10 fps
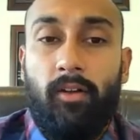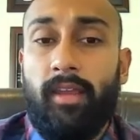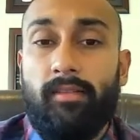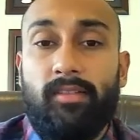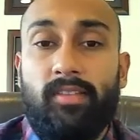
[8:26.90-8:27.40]
All
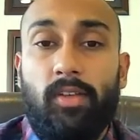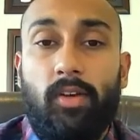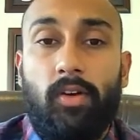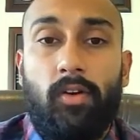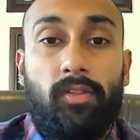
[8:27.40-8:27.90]
right,
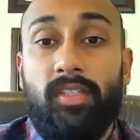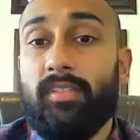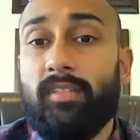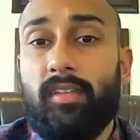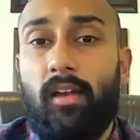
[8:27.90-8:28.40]
so
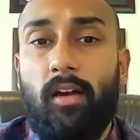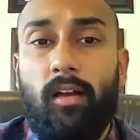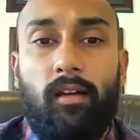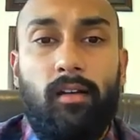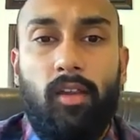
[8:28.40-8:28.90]
this is
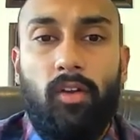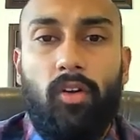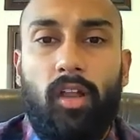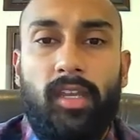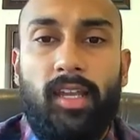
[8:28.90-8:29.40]
our
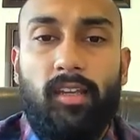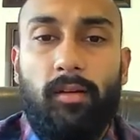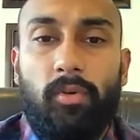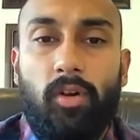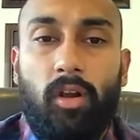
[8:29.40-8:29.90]
contact
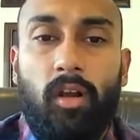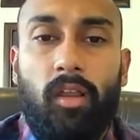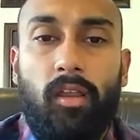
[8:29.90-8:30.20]
number.